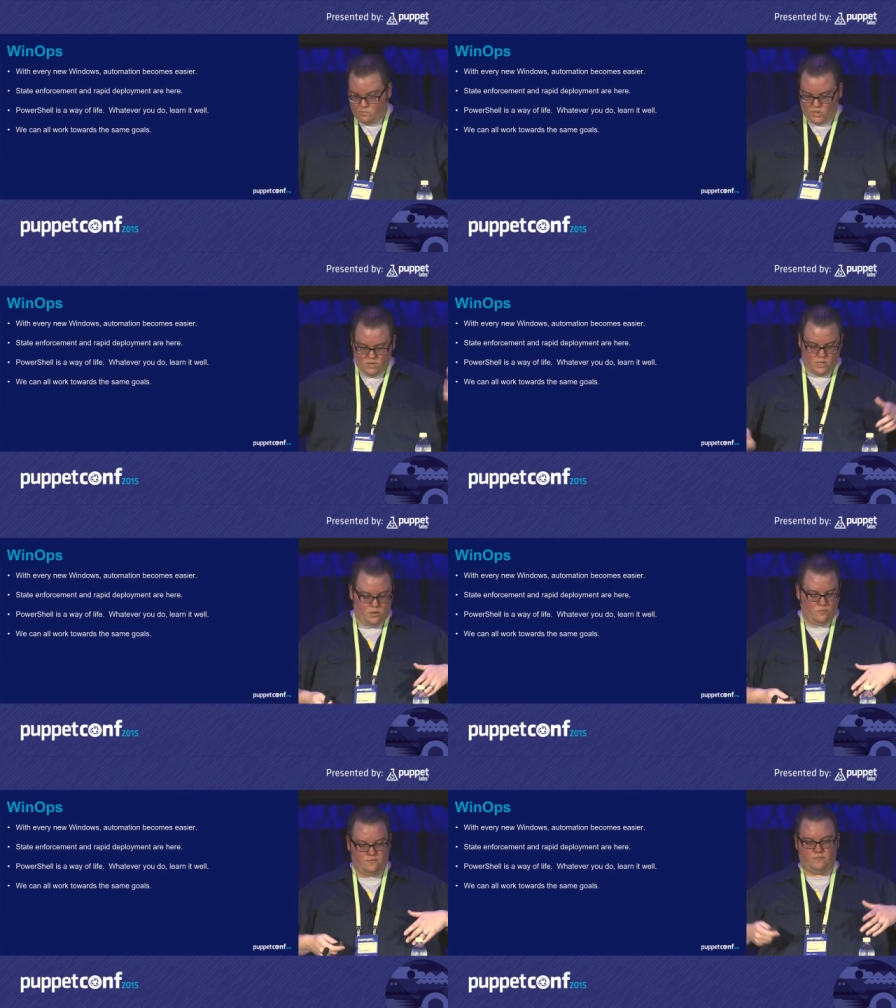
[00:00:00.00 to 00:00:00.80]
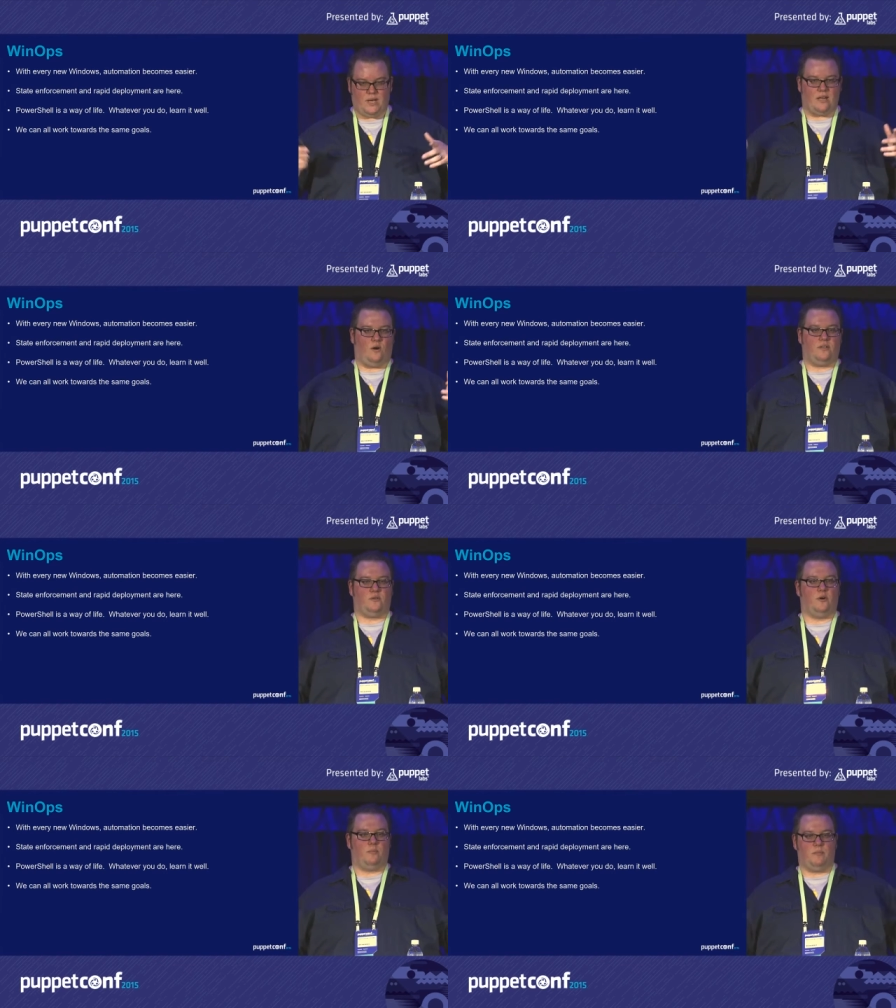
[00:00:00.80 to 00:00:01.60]
you, have got all the
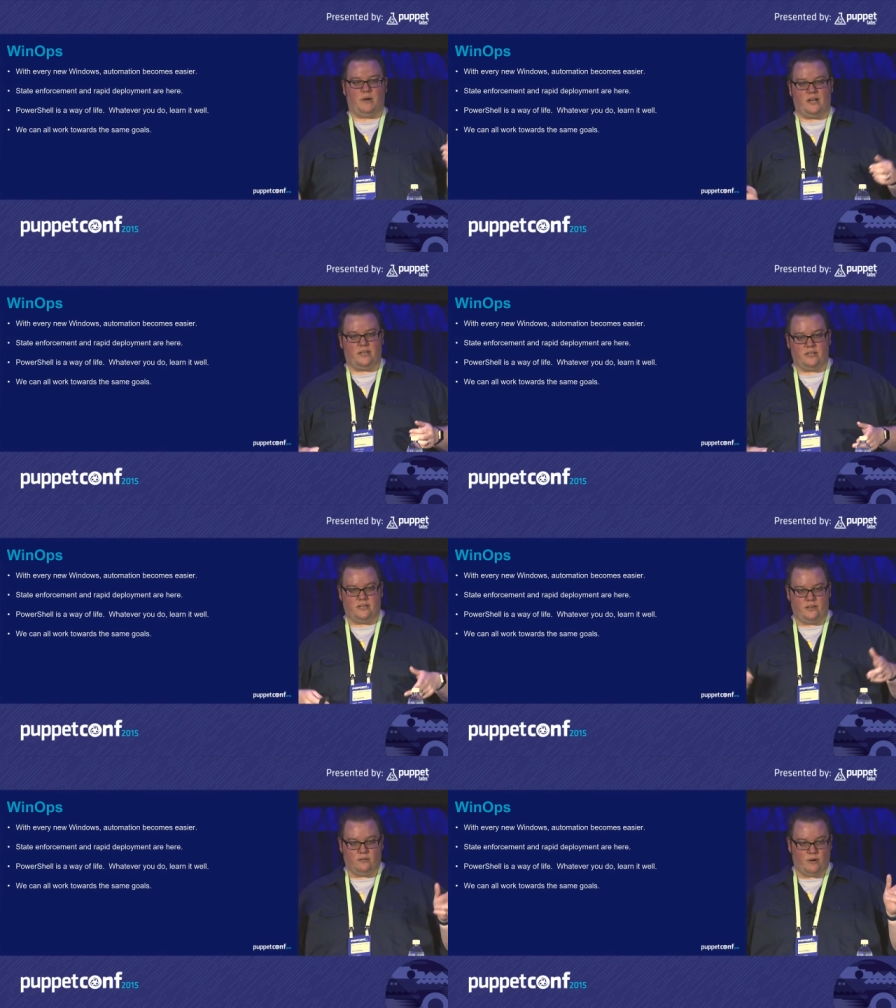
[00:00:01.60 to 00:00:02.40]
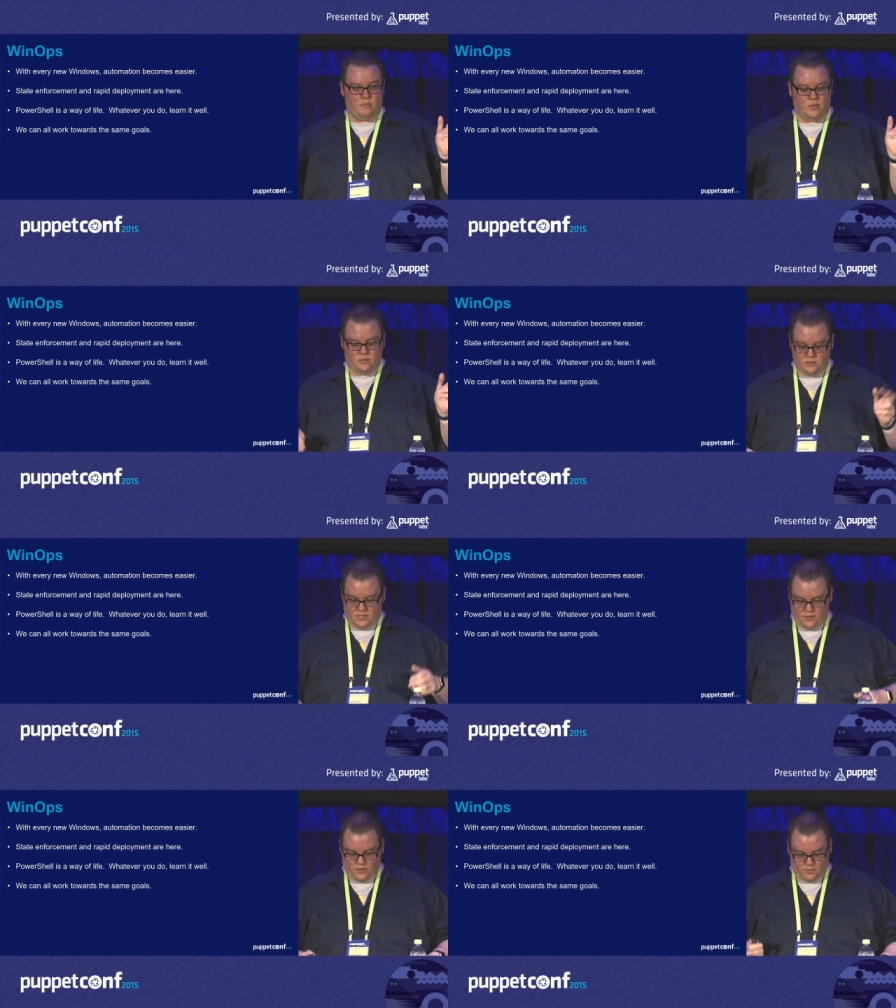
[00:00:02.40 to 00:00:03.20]
corporate buy-in in your Rainbow
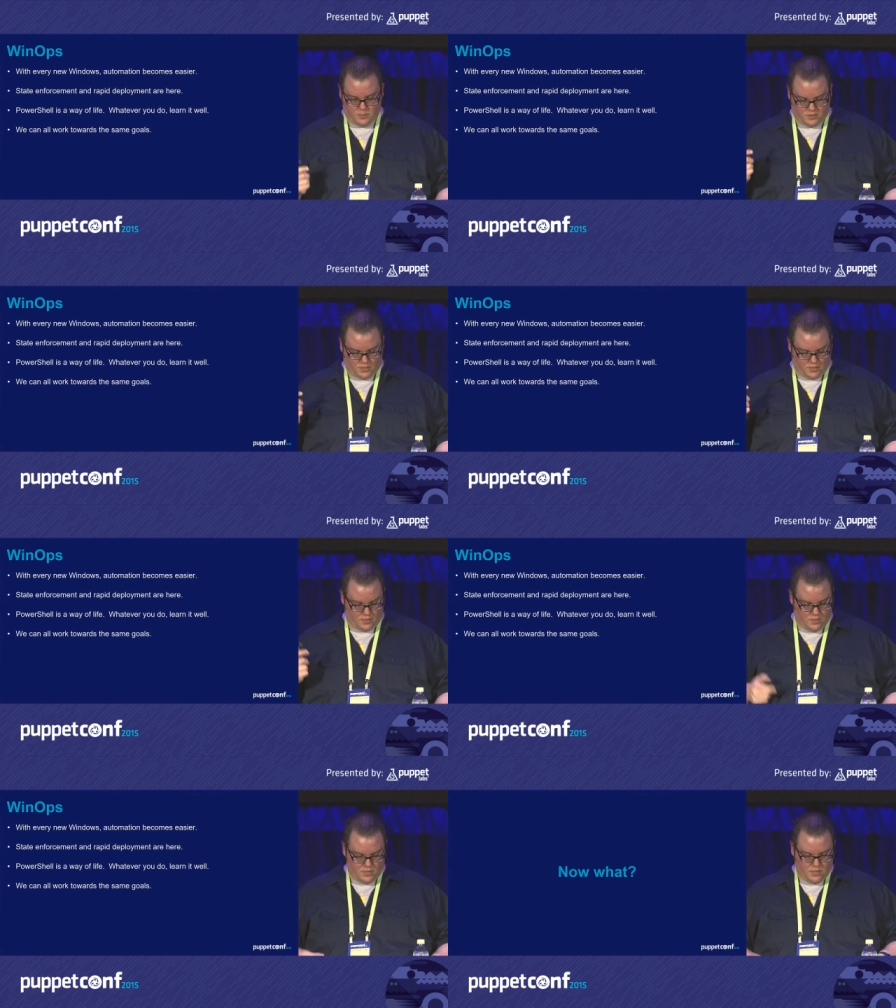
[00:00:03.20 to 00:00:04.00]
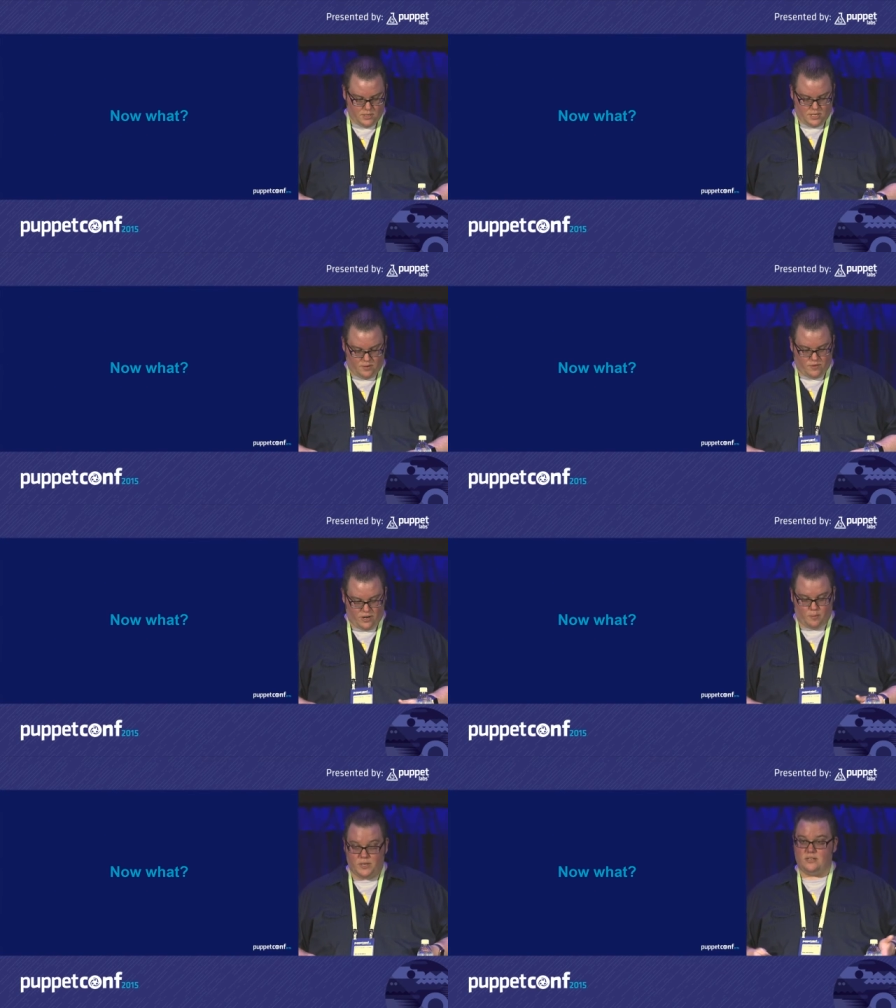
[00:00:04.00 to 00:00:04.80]
DevOps uh,
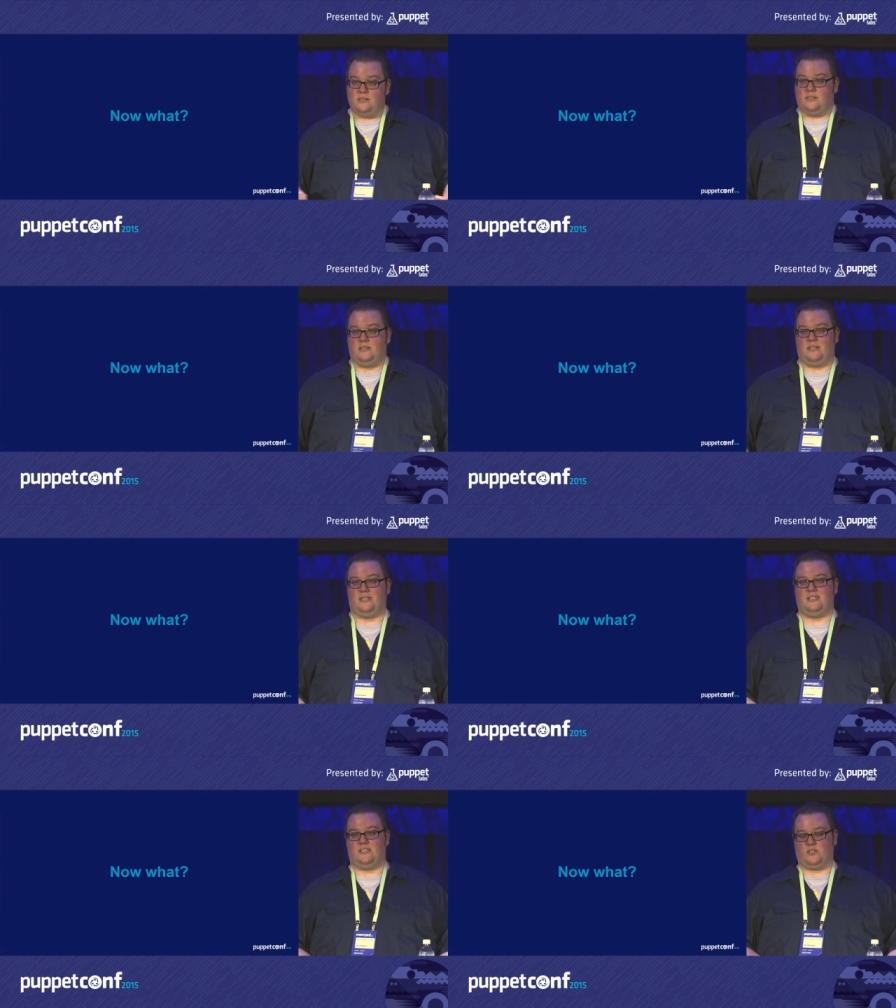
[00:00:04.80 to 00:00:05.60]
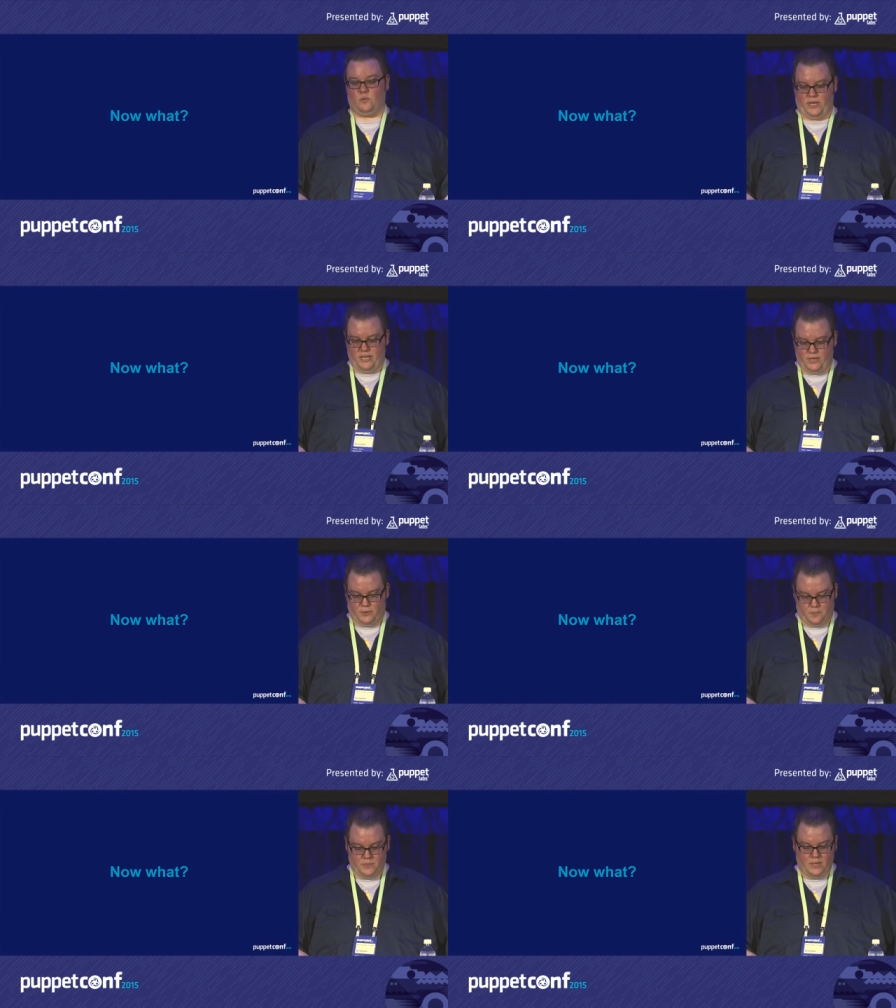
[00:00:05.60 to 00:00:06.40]
environment. So what do you do?